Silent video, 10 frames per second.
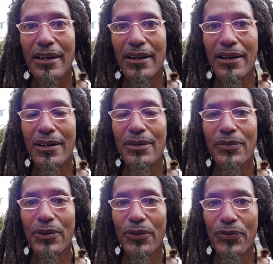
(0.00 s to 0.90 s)
if
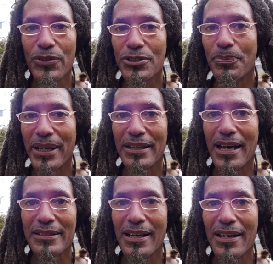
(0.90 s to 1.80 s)
we refuse to pay
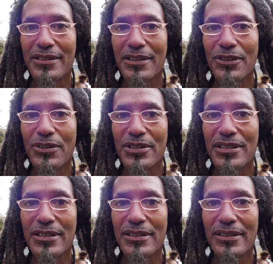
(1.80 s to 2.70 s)
tax dollars, then of
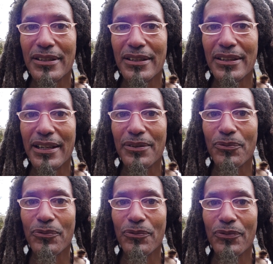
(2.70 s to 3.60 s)
course, then
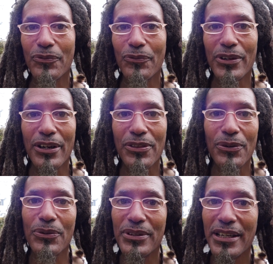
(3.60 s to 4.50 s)
we are
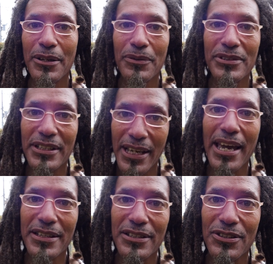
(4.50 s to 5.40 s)
thrown in
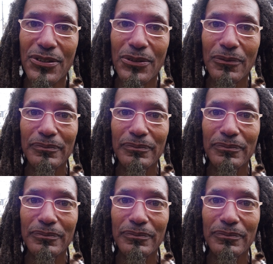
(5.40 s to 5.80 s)
cages too.